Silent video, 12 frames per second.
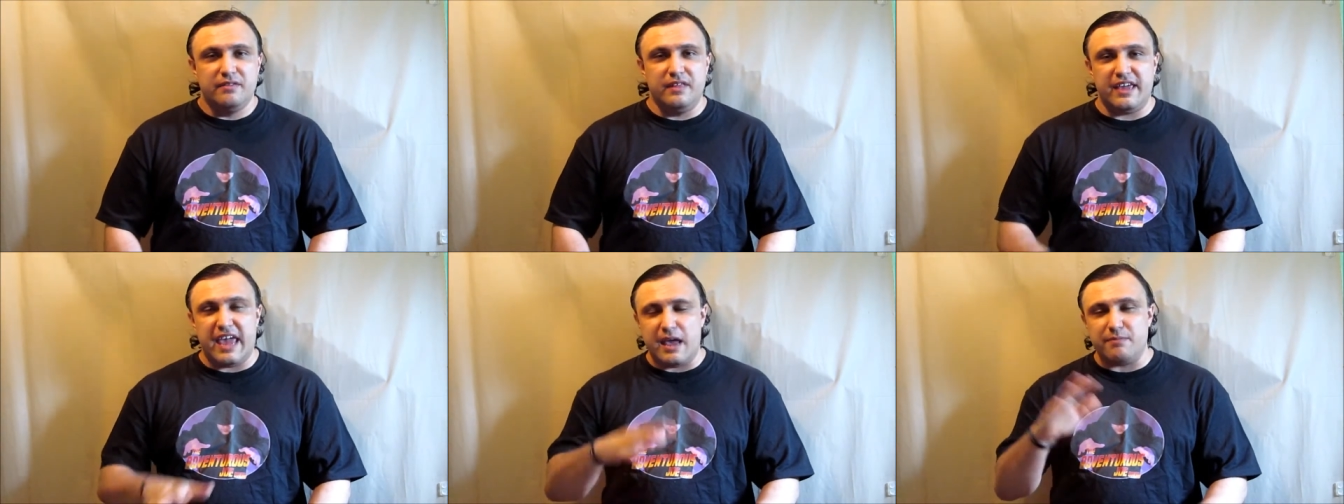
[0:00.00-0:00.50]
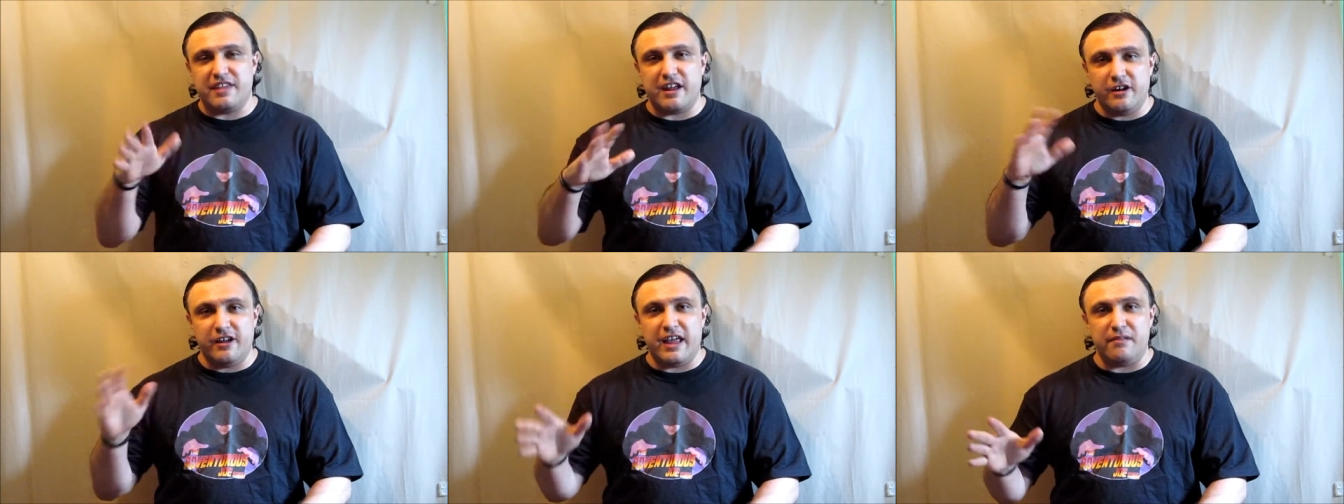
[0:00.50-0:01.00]
the games
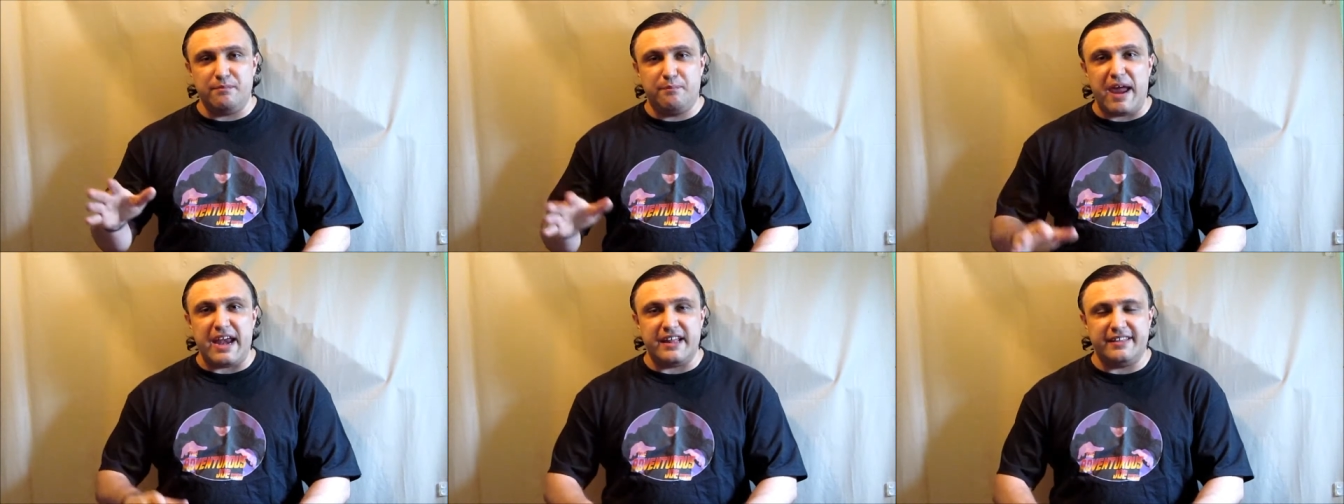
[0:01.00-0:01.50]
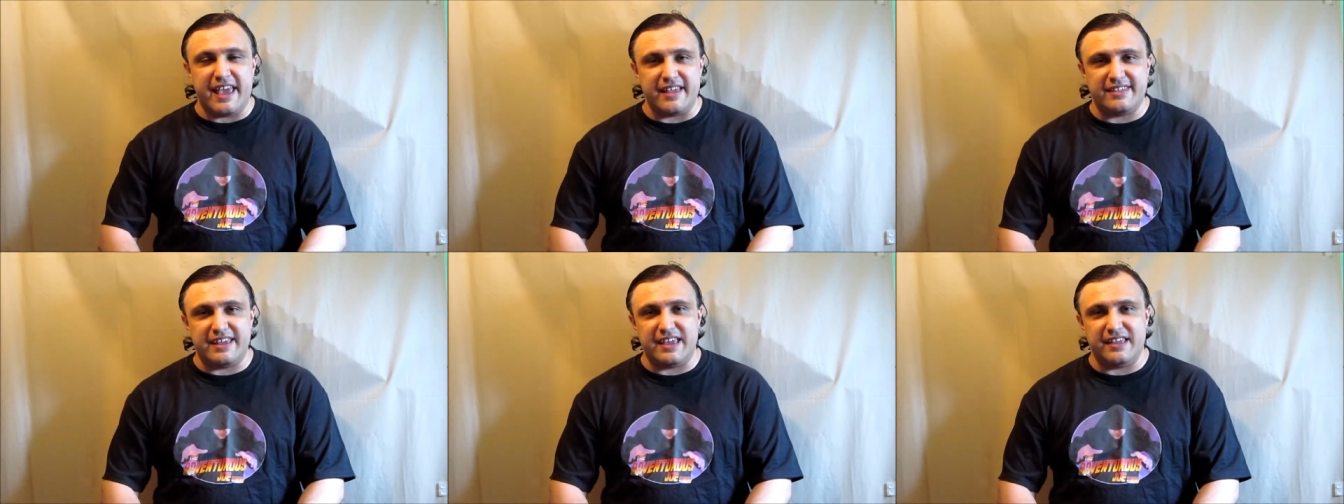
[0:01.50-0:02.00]
that are getting beta
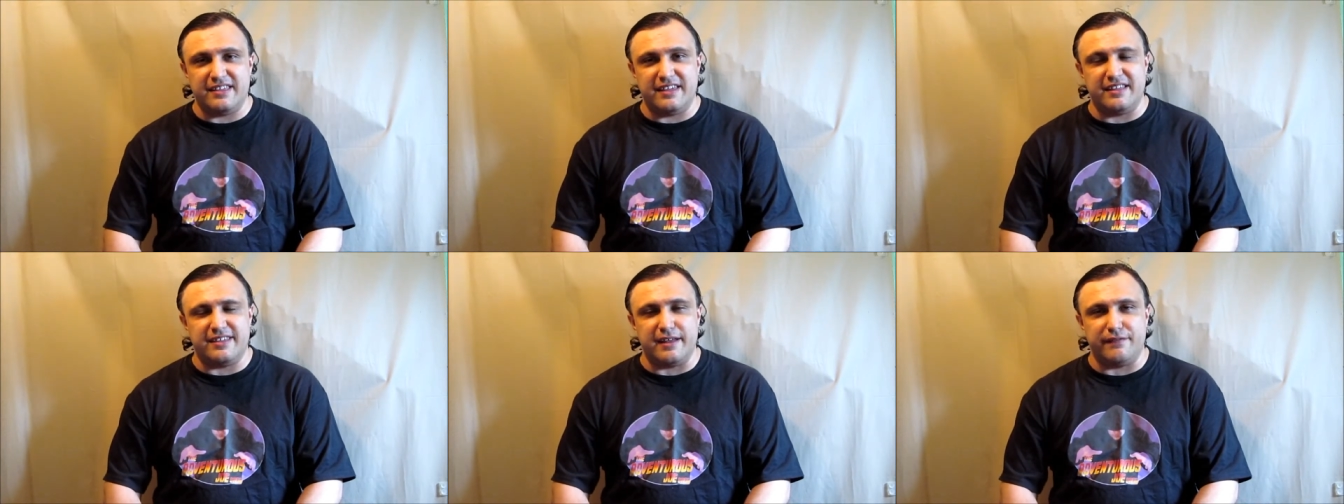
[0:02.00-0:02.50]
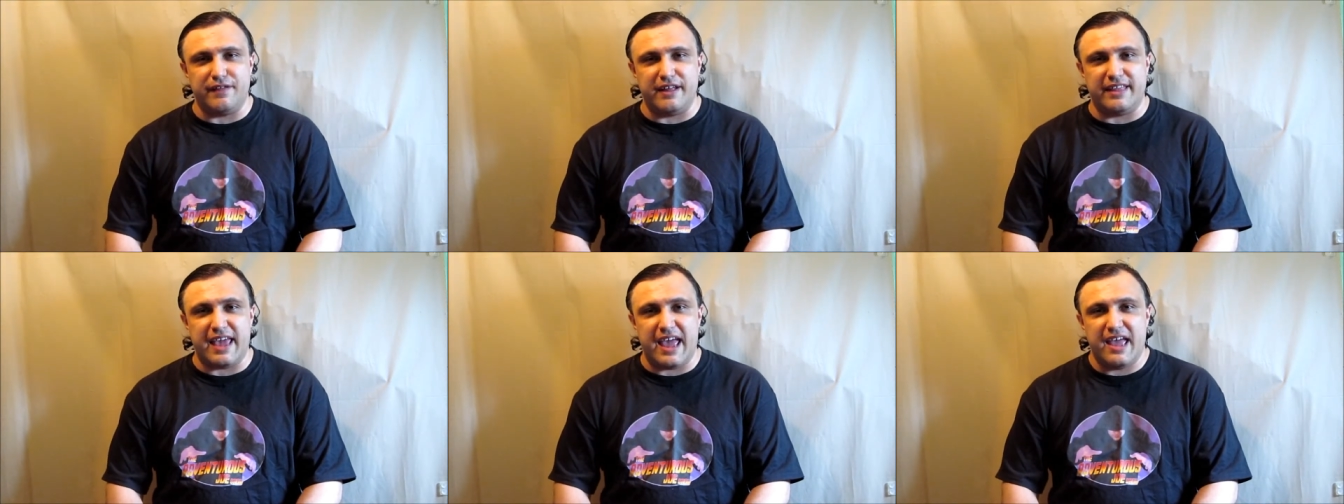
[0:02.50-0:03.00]
testings and stuff
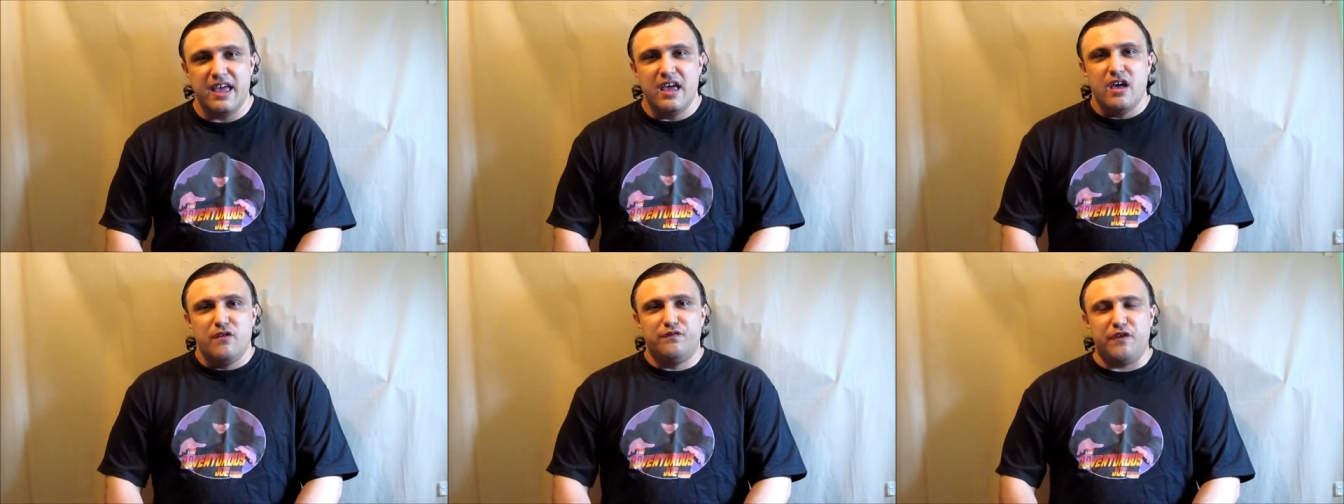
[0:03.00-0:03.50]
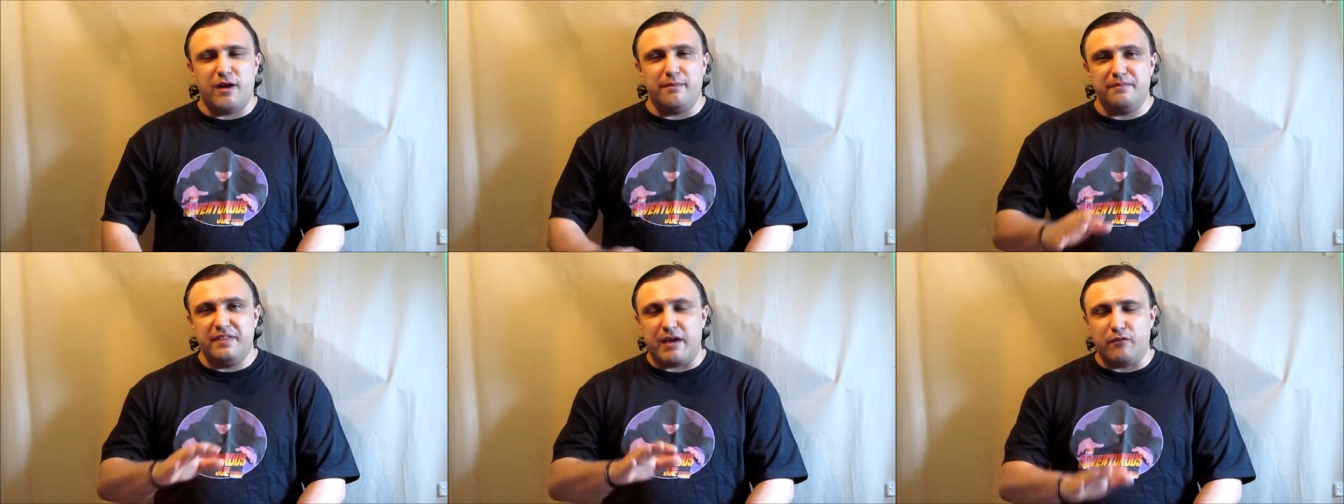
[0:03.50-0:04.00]
like that
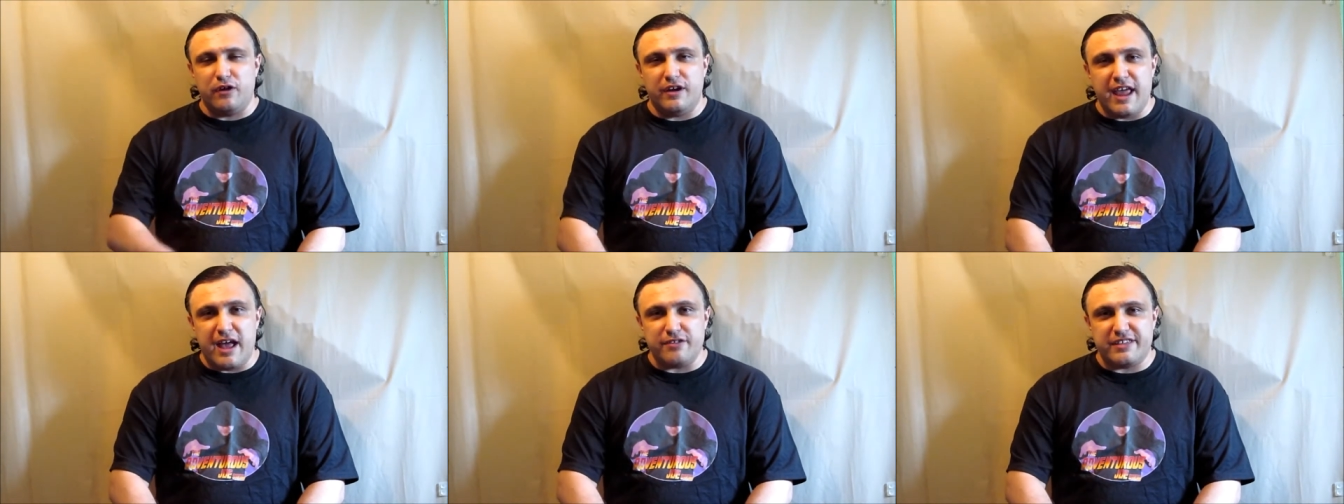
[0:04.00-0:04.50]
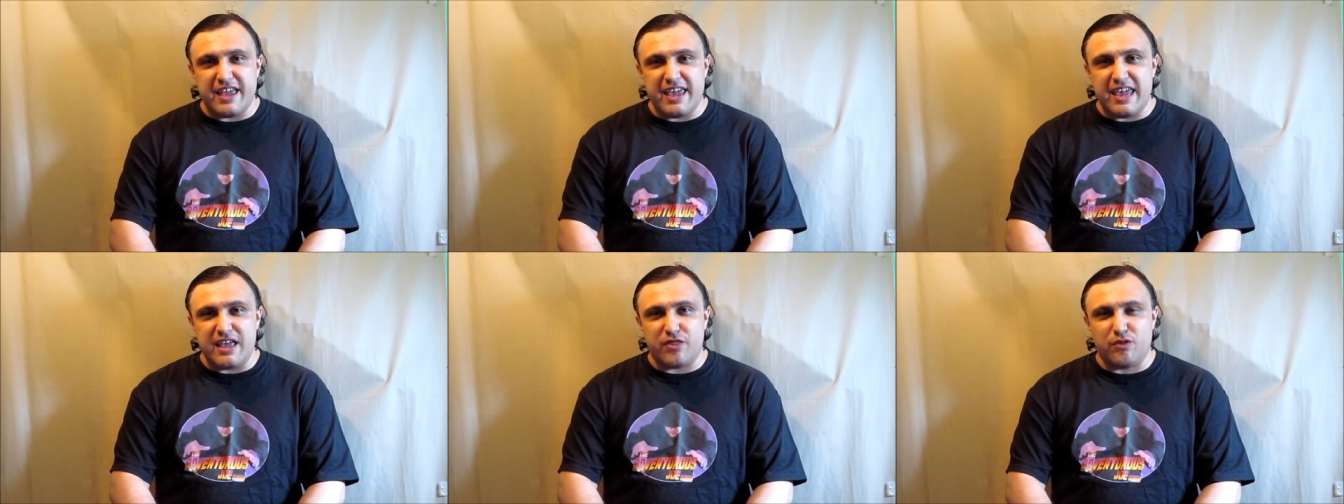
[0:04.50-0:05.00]
that were announced at
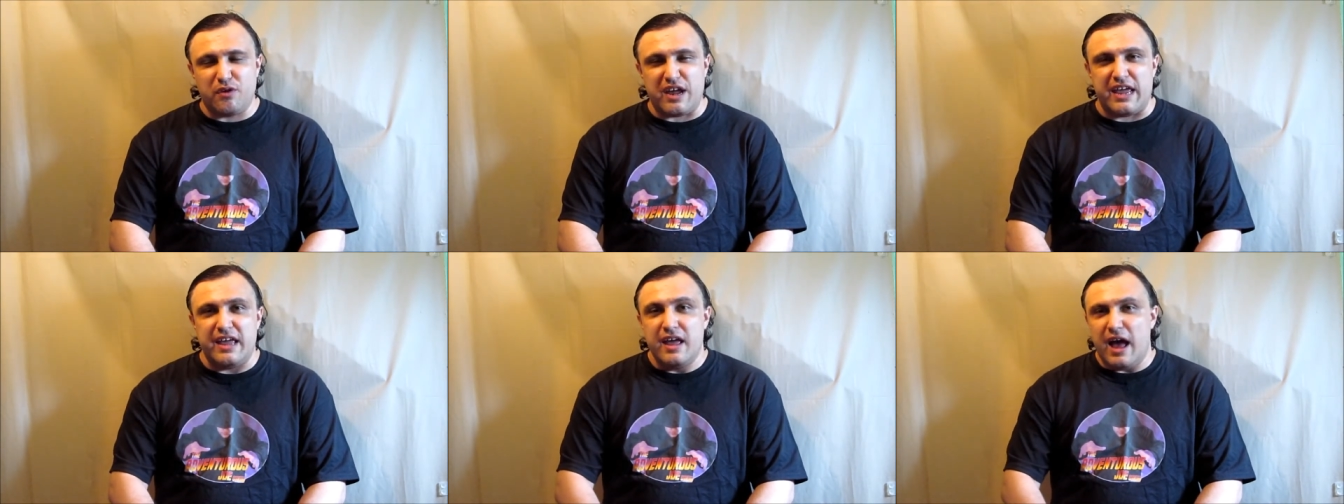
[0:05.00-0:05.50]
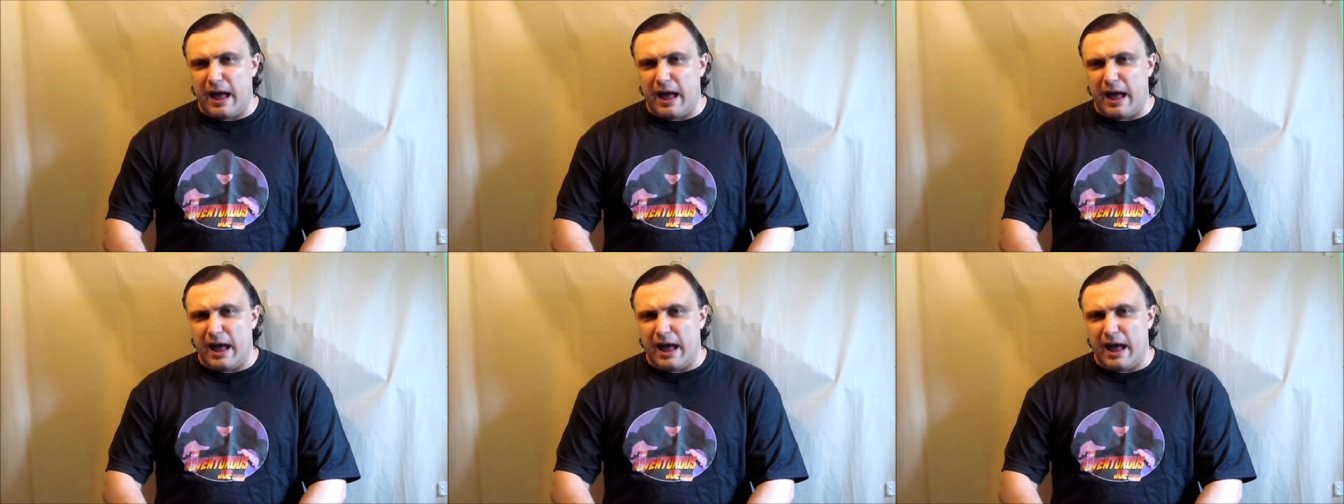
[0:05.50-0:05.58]
E3.